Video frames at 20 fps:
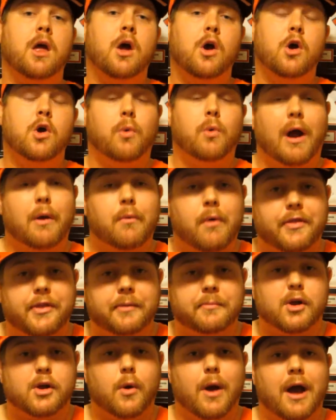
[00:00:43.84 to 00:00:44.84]
who I want them
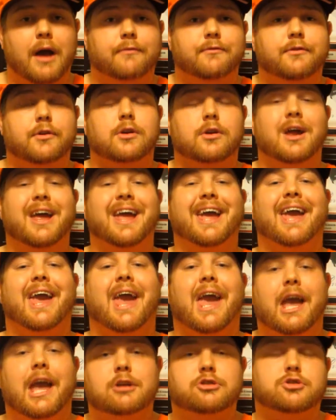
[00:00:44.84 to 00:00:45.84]
to go after
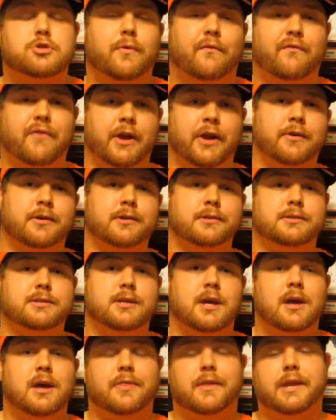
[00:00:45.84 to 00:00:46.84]
Andrew Ference,
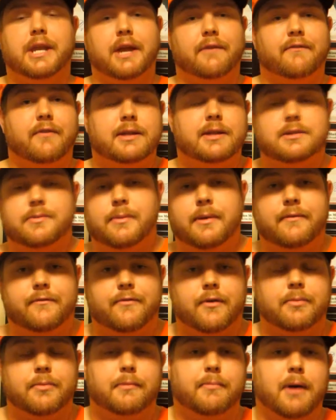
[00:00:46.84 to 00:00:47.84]
the defenseman
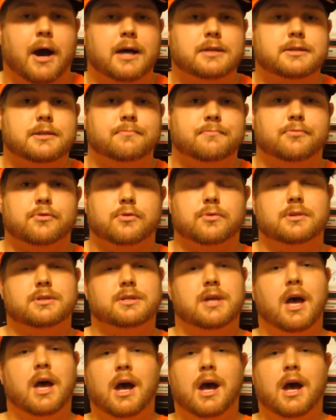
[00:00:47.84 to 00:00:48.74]
from the Boston Bruins.